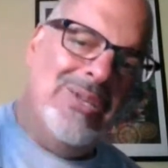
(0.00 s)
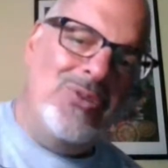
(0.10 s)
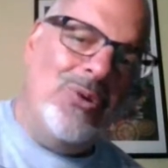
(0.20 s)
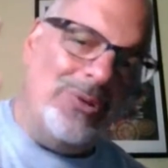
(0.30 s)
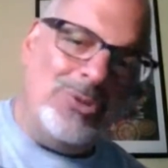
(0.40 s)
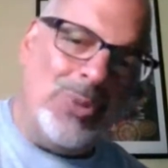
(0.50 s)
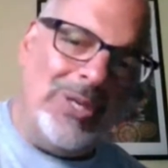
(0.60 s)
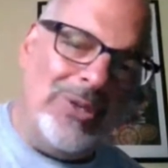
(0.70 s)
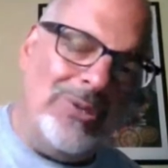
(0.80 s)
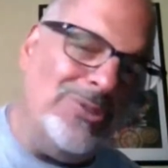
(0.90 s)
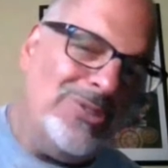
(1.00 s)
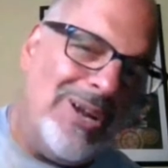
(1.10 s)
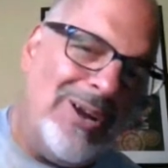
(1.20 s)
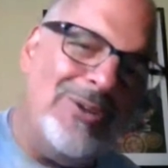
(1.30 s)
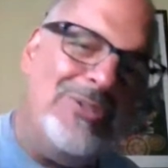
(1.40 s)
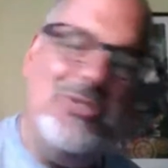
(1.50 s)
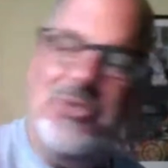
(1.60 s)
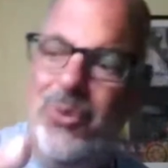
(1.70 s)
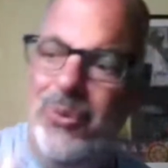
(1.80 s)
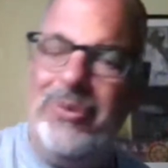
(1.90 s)
your triggers are
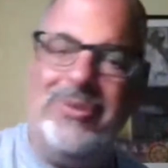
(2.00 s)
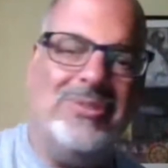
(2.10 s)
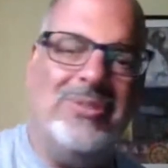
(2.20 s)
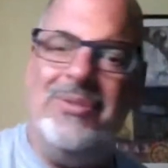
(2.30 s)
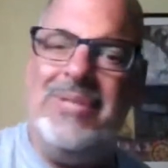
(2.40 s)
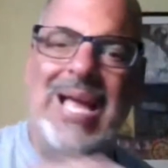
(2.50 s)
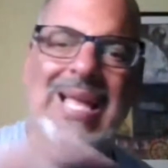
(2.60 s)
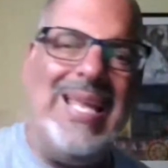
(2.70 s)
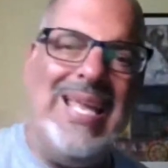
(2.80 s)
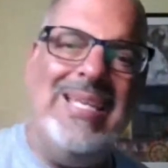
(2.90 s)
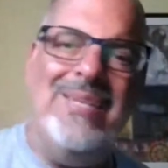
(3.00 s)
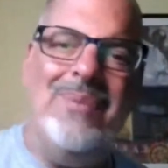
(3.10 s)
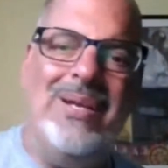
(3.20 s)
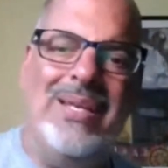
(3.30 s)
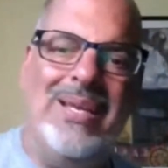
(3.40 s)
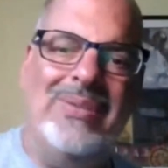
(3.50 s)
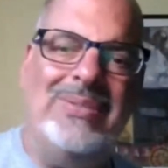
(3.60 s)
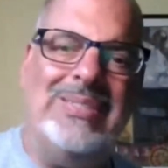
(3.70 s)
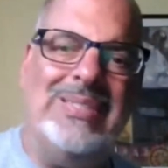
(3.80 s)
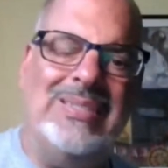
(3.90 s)
yours, they're not anybody
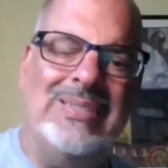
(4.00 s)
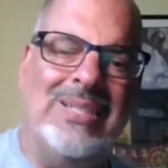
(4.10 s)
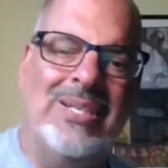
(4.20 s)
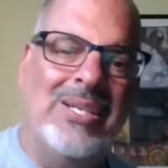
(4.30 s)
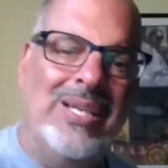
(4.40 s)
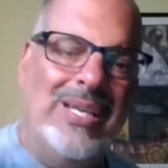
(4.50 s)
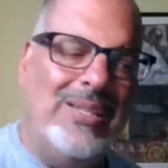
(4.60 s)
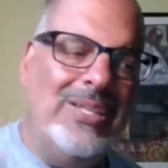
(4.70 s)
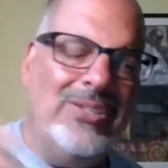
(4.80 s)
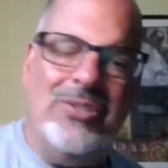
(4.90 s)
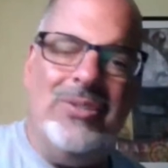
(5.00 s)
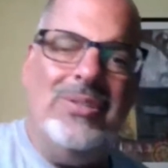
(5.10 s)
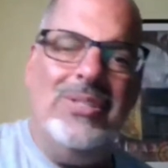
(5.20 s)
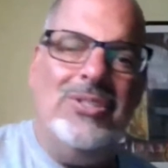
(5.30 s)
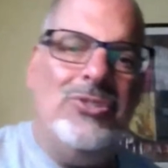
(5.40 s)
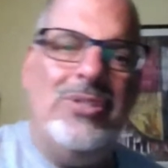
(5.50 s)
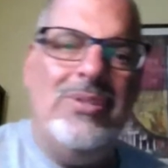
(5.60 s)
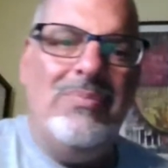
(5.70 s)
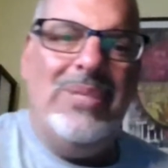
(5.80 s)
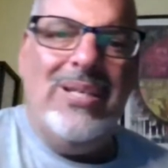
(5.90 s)
else's, and they certainly
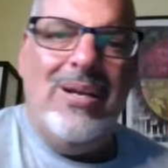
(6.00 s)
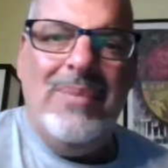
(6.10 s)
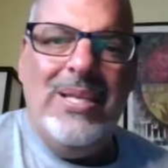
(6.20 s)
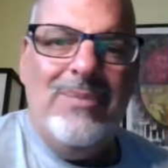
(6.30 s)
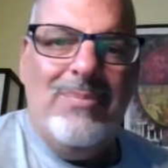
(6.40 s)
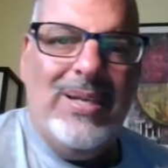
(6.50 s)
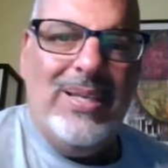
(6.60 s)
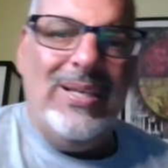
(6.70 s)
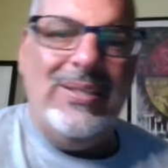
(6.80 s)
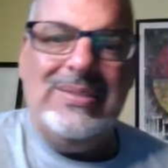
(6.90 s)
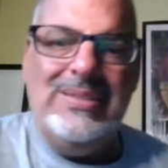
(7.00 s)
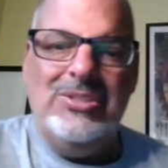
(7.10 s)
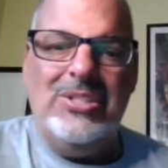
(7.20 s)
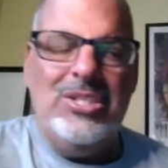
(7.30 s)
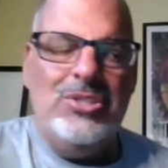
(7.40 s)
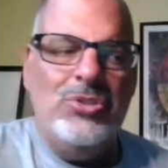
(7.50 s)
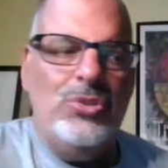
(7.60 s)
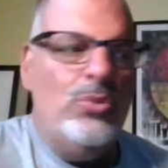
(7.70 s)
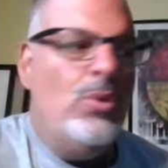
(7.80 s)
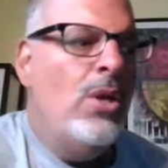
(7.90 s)
shouldn't become anybody else's
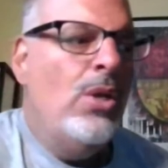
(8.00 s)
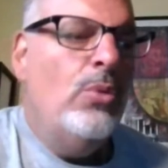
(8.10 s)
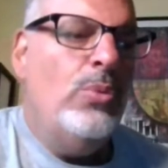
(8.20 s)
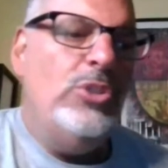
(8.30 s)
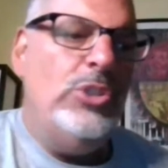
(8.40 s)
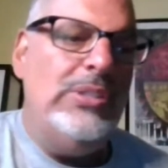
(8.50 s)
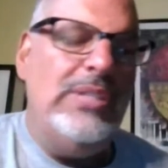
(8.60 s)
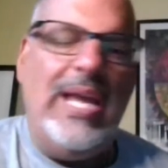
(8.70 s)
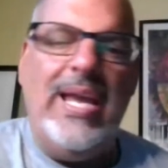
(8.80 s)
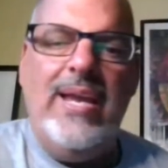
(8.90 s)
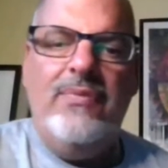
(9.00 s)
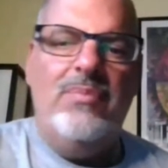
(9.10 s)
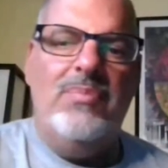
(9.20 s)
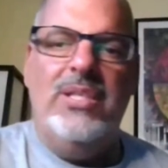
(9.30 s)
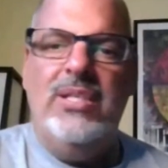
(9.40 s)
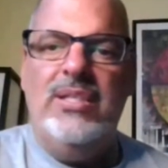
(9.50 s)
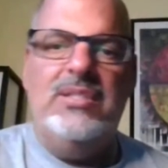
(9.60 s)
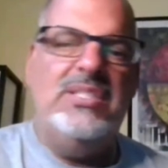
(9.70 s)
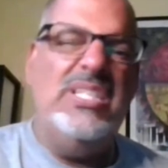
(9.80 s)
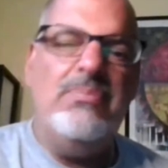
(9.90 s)
issue. We shouldn't have to be
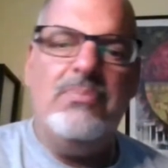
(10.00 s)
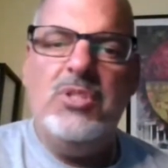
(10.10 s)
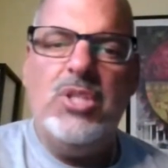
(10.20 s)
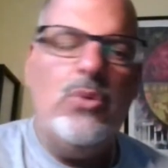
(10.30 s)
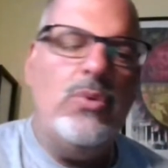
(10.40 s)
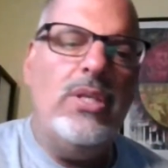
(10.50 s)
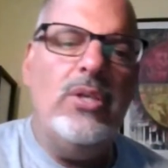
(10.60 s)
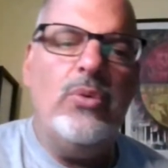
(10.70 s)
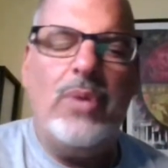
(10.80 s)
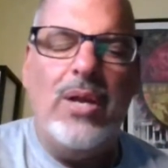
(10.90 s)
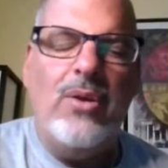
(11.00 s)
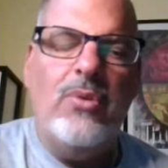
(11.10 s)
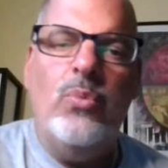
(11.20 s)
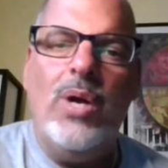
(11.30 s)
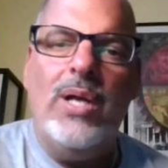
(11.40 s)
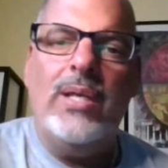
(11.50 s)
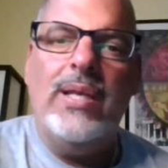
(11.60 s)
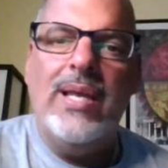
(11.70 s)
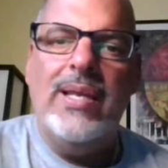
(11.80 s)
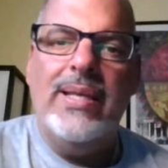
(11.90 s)
tiptoeing around,
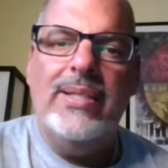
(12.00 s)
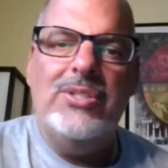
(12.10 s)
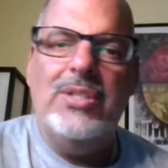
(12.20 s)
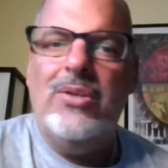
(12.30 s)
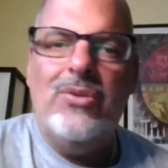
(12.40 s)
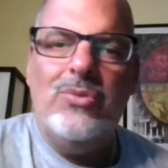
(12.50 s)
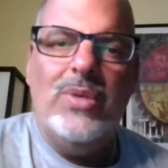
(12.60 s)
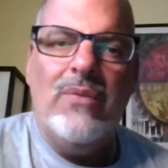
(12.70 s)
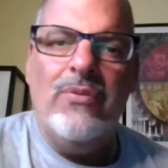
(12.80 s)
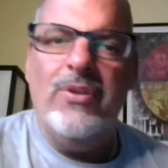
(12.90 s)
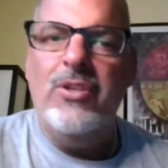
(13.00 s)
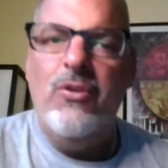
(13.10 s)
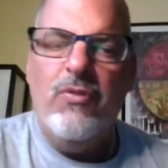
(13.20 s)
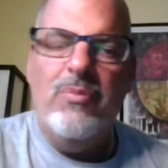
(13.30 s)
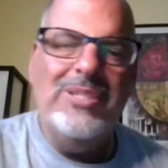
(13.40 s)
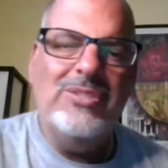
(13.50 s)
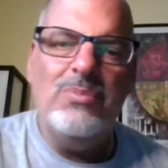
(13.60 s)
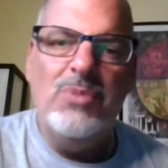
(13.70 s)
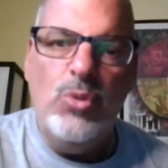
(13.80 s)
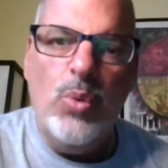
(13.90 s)
walking on eggshells, whatever
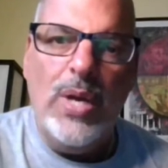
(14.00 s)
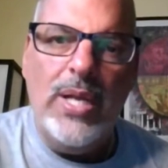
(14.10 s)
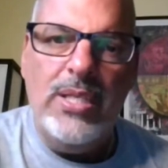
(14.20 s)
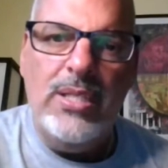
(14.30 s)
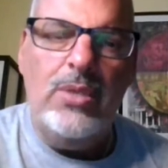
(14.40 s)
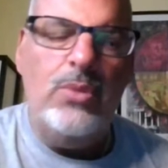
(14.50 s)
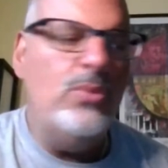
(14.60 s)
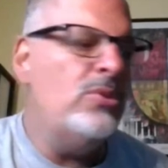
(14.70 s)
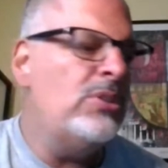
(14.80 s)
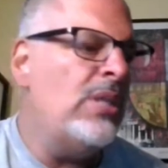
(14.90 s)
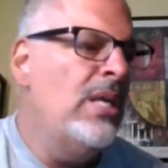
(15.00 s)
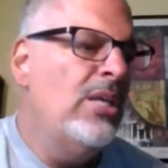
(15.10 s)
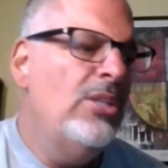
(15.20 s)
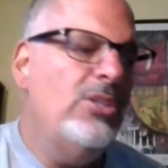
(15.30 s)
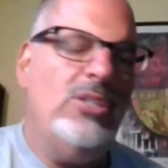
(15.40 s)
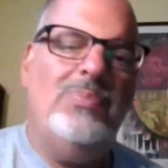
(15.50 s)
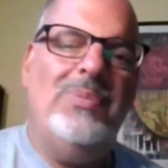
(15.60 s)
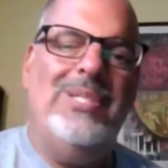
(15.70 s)
euphemism you want to use, just